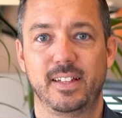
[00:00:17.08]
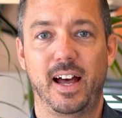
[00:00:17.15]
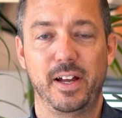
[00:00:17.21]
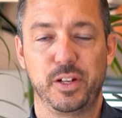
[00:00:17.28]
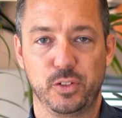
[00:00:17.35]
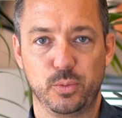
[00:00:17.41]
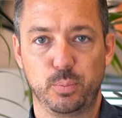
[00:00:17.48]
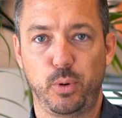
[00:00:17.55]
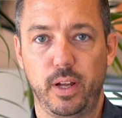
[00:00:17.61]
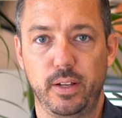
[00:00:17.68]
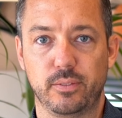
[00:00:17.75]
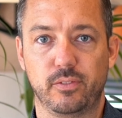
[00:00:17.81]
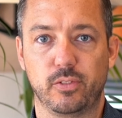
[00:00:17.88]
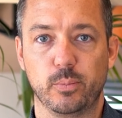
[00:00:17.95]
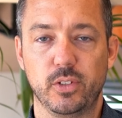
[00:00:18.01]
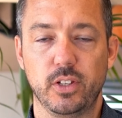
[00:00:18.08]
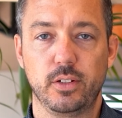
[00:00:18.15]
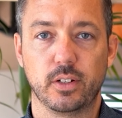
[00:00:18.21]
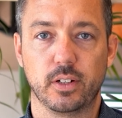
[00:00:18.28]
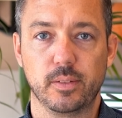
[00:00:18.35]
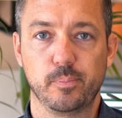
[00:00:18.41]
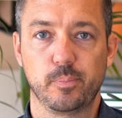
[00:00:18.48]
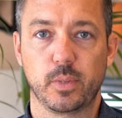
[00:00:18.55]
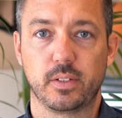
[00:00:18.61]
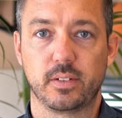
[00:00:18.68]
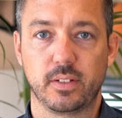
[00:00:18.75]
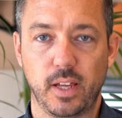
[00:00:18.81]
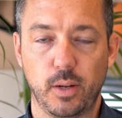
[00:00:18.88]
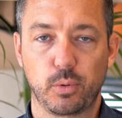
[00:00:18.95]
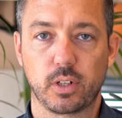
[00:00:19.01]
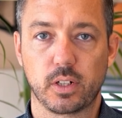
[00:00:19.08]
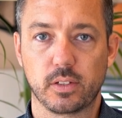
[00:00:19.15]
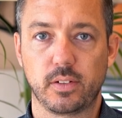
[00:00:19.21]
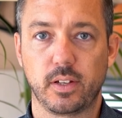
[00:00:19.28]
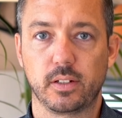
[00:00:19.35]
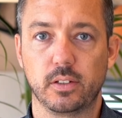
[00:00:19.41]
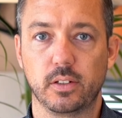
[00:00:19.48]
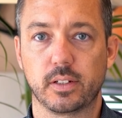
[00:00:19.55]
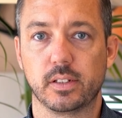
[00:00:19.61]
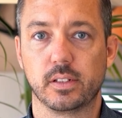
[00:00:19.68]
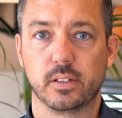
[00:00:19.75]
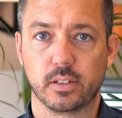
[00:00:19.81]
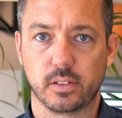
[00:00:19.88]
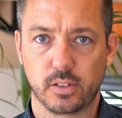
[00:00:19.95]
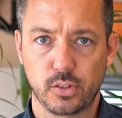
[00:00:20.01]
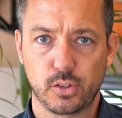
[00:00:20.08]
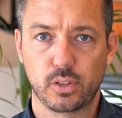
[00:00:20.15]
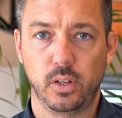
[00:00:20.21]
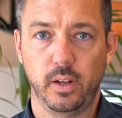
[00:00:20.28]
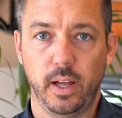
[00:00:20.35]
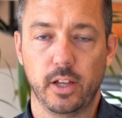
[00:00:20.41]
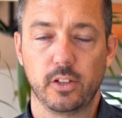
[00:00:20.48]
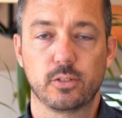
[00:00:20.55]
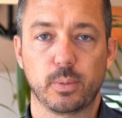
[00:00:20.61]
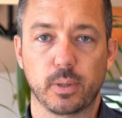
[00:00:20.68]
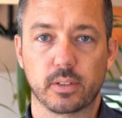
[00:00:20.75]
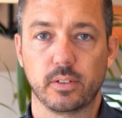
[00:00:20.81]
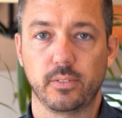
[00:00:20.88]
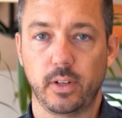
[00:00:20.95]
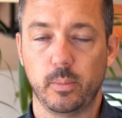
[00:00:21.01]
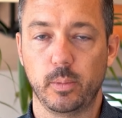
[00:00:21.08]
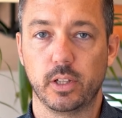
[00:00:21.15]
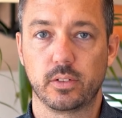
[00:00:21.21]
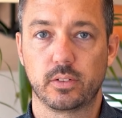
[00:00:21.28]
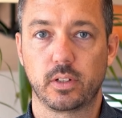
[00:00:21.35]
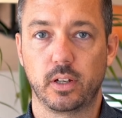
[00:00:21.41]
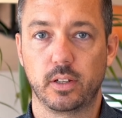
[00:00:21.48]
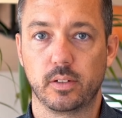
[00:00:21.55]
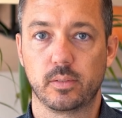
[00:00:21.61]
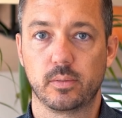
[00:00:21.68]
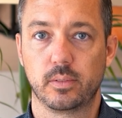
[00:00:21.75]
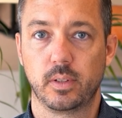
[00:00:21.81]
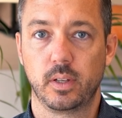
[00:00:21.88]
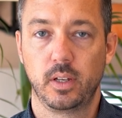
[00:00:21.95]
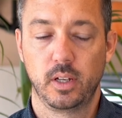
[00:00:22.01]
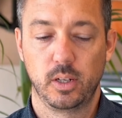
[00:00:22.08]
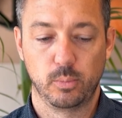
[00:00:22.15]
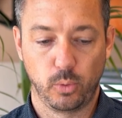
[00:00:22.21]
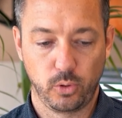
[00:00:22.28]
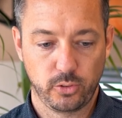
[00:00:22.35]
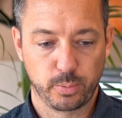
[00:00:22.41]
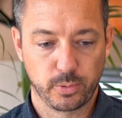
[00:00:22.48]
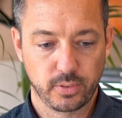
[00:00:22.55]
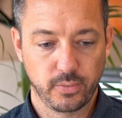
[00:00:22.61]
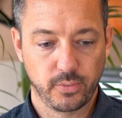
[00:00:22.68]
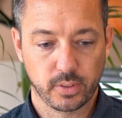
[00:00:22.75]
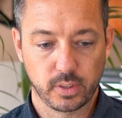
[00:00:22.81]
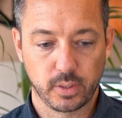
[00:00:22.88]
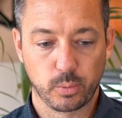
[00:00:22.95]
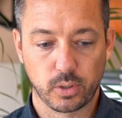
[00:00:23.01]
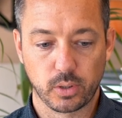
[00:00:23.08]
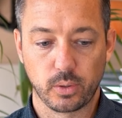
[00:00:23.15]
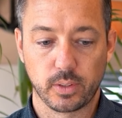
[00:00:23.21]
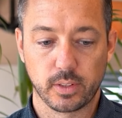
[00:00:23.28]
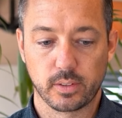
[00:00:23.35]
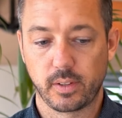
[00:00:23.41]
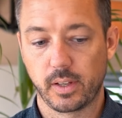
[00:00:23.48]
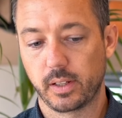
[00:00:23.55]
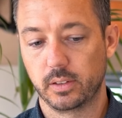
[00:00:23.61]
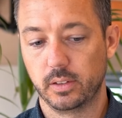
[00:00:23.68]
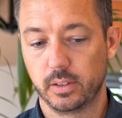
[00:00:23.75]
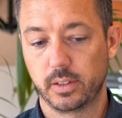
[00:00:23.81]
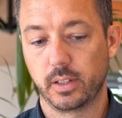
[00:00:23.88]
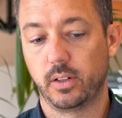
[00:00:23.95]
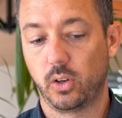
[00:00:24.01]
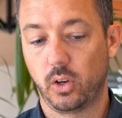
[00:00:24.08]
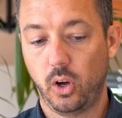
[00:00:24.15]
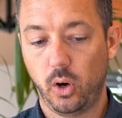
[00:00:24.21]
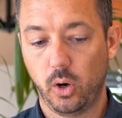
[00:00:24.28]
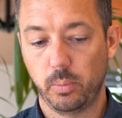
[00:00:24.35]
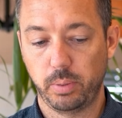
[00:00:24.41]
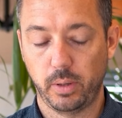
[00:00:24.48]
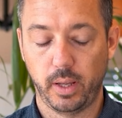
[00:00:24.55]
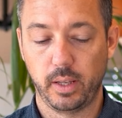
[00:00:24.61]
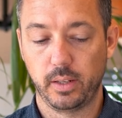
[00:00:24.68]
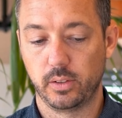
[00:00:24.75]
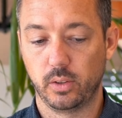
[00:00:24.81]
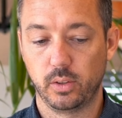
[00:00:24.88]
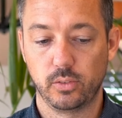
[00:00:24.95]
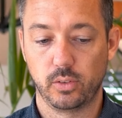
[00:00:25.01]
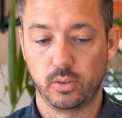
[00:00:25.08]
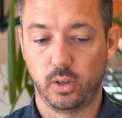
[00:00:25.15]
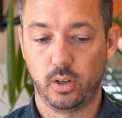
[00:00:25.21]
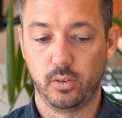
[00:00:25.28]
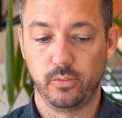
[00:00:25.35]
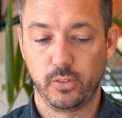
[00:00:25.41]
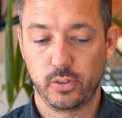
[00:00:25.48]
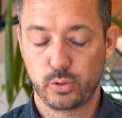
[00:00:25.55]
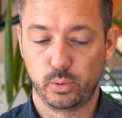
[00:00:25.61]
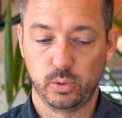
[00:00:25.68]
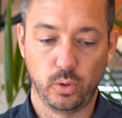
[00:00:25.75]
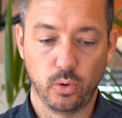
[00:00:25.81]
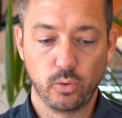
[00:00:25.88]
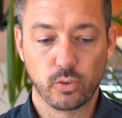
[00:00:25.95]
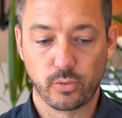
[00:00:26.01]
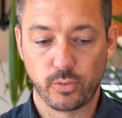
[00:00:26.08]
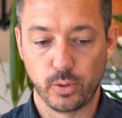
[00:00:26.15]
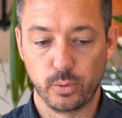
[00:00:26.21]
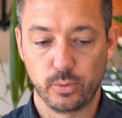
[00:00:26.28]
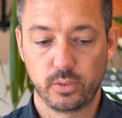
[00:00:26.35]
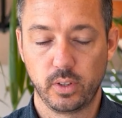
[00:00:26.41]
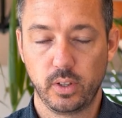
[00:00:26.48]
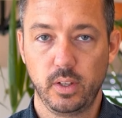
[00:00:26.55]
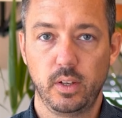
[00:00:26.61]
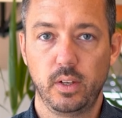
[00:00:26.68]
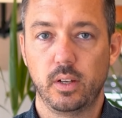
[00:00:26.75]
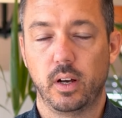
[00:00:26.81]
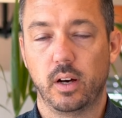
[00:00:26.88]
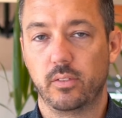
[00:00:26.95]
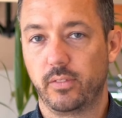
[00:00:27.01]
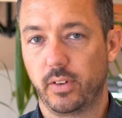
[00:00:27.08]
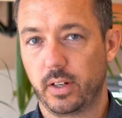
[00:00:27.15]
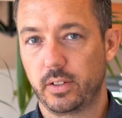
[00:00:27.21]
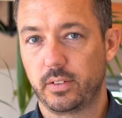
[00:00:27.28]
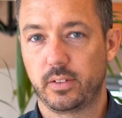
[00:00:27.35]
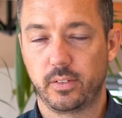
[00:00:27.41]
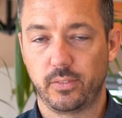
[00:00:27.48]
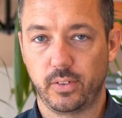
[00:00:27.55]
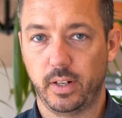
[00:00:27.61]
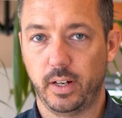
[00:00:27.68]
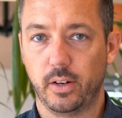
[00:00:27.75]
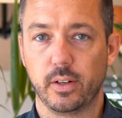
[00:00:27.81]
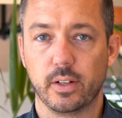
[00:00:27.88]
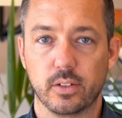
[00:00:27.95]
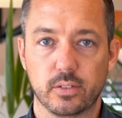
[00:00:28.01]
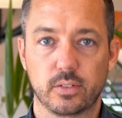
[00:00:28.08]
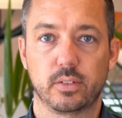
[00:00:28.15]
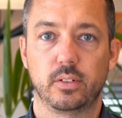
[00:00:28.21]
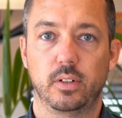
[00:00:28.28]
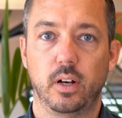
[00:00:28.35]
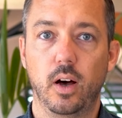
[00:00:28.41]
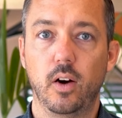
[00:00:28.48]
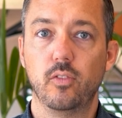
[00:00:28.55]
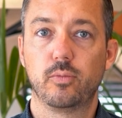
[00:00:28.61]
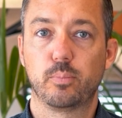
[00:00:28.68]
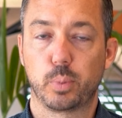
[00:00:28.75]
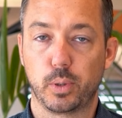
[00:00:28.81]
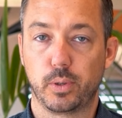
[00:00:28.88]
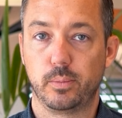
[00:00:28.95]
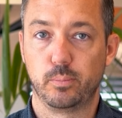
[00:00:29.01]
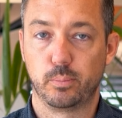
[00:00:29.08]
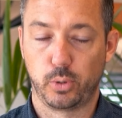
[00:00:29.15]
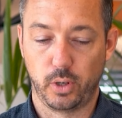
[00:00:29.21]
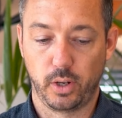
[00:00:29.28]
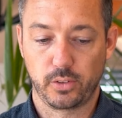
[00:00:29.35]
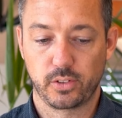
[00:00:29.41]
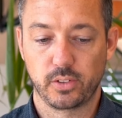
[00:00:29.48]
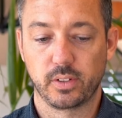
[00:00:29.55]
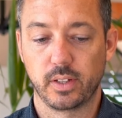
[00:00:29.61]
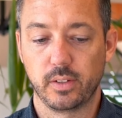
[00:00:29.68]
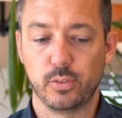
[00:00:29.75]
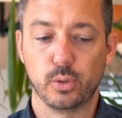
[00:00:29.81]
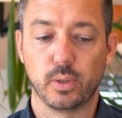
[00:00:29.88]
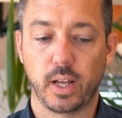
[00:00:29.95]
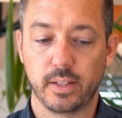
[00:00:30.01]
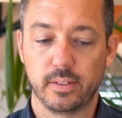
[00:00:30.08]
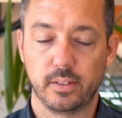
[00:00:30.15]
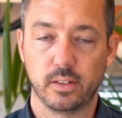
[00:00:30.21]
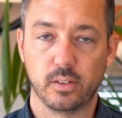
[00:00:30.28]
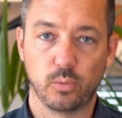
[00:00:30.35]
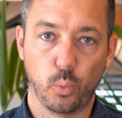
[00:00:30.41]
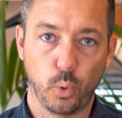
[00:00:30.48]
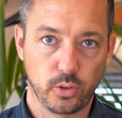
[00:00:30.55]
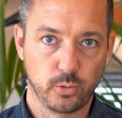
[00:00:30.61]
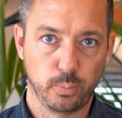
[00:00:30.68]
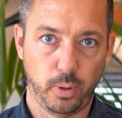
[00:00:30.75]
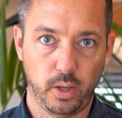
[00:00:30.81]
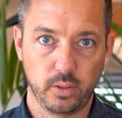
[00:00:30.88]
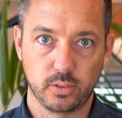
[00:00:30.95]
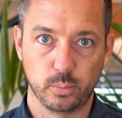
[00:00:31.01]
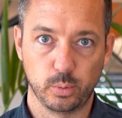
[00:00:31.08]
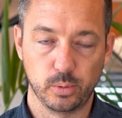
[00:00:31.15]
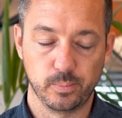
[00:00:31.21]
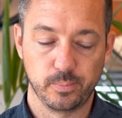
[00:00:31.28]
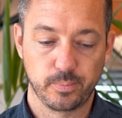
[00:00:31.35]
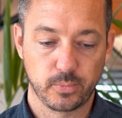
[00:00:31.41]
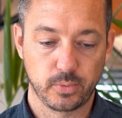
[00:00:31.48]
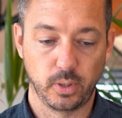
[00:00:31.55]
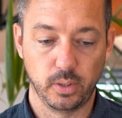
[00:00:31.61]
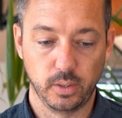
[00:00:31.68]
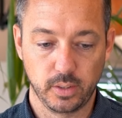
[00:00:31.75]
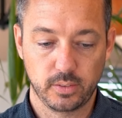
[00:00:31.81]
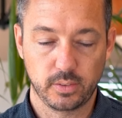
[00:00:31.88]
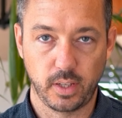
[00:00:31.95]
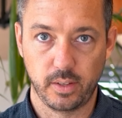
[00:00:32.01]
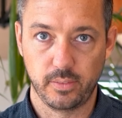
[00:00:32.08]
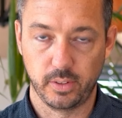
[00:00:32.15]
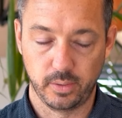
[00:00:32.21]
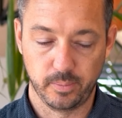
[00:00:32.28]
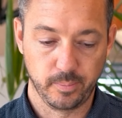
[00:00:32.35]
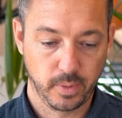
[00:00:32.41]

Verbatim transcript: Hi, it's Brad from T.CON, and today we're going to take a look at an additional aspect of MES CAT. More specifically, we're going to take a look at our hall plan and all our visual overviews of various different areas of pr production to give you an idea of what's possible. So let's dive in.